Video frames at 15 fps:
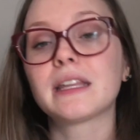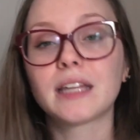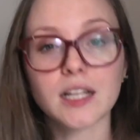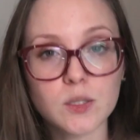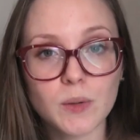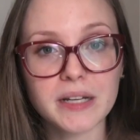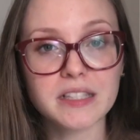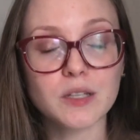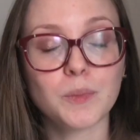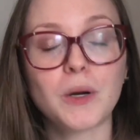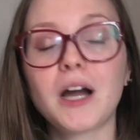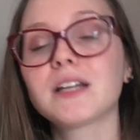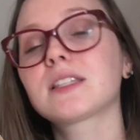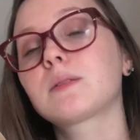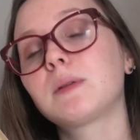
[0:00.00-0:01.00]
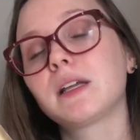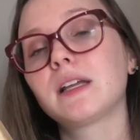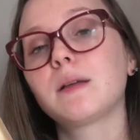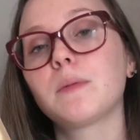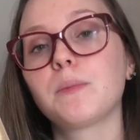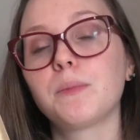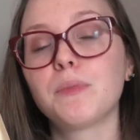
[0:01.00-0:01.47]
That's why it surprised
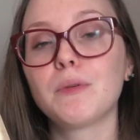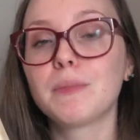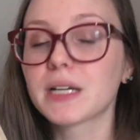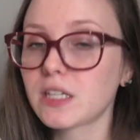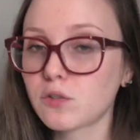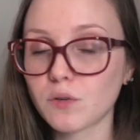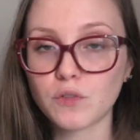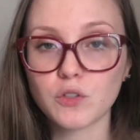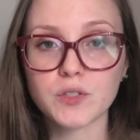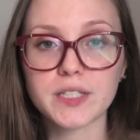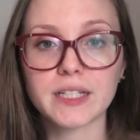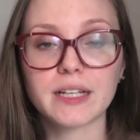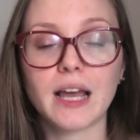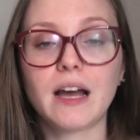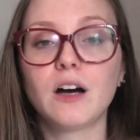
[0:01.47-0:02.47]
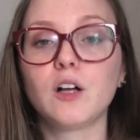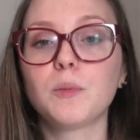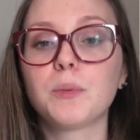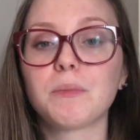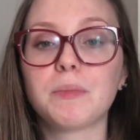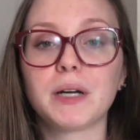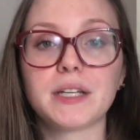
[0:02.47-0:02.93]
me. The mixed reviews didn't
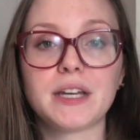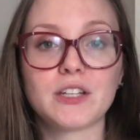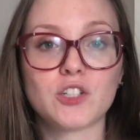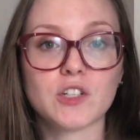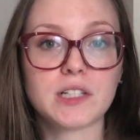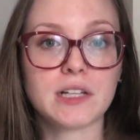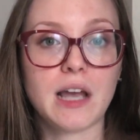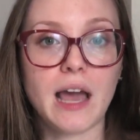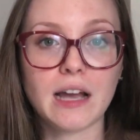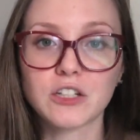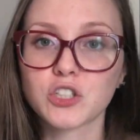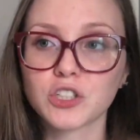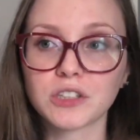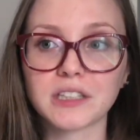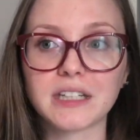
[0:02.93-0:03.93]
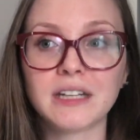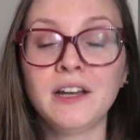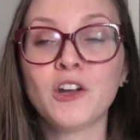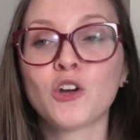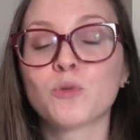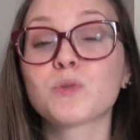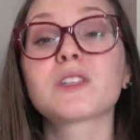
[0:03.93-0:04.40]
help, but it just actually
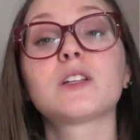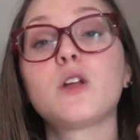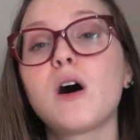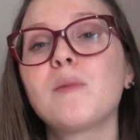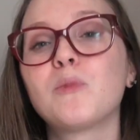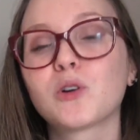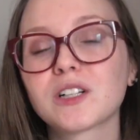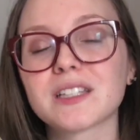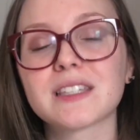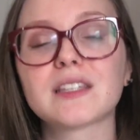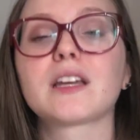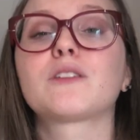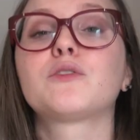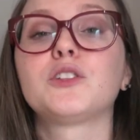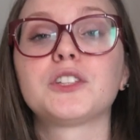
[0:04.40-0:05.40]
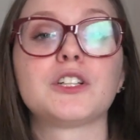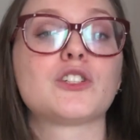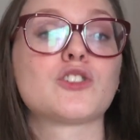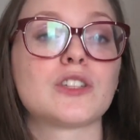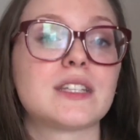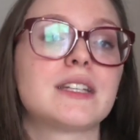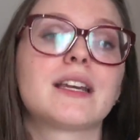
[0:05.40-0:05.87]
was a lot more insightful and
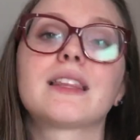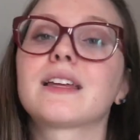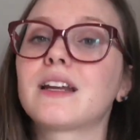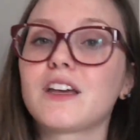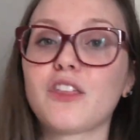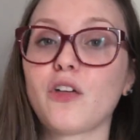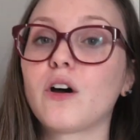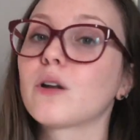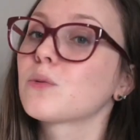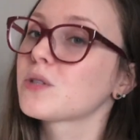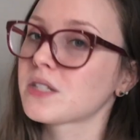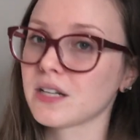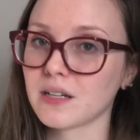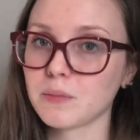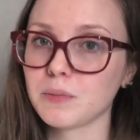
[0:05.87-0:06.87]
interesting than I thought it was gonna